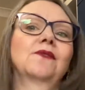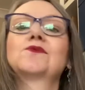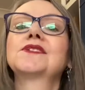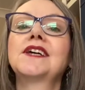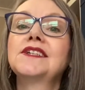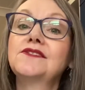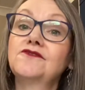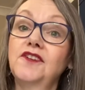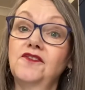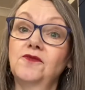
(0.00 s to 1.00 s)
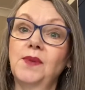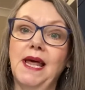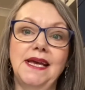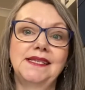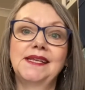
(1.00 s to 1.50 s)
We'll start at 5th
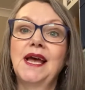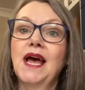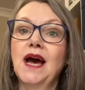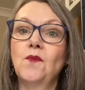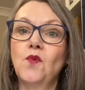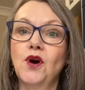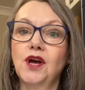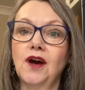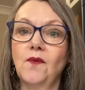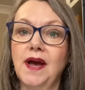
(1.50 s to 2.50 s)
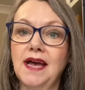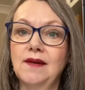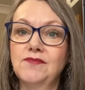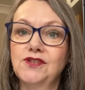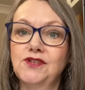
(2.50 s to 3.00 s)
place and work our way
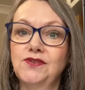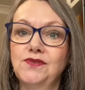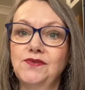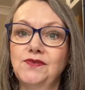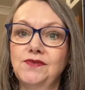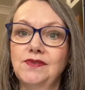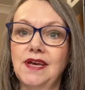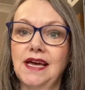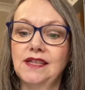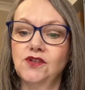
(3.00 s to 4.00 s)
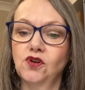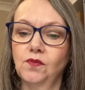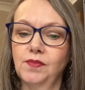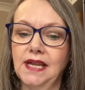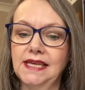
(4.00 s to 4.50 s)
up to the top
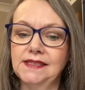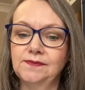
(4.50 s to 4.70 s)
place.